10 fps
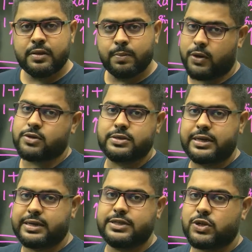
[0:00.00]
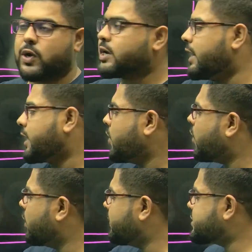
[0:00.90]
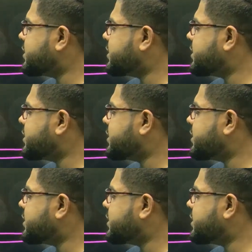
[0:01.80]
Because it is not like you always